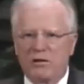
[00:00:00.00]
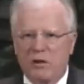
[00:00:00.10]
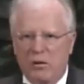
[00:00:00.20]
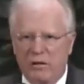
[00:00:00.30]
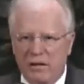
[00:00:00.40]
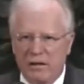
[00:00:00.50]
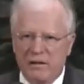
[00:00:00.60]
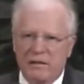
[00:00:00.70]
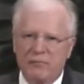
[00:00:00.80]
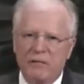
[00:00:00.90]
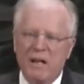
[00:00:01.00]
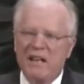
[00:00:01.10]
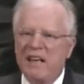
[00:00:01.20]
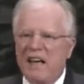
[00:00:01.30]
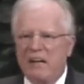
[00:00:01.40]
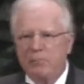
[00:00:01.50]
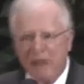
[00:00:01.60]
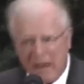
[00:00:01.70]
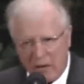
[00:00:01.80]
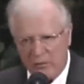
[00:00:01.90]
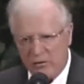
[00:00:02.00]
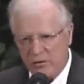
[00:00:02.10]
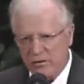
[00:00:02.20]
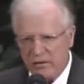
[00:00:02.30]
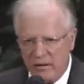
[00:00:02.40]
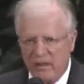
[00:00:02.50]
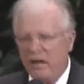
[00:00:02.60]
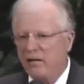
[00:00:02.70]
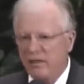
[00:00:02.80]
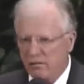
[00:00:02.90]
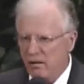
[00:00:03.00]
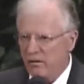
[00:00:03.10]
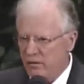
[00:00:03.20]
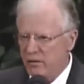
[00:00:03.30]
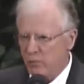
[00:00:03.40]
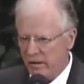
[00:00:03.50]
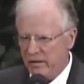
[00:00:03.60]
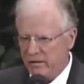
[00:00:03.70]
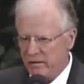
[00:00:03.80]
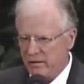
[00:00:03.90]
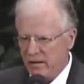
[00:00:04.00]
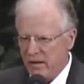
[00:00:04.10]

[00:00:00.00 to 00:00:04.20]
sowed is, he had a pouch that he carried around his waist.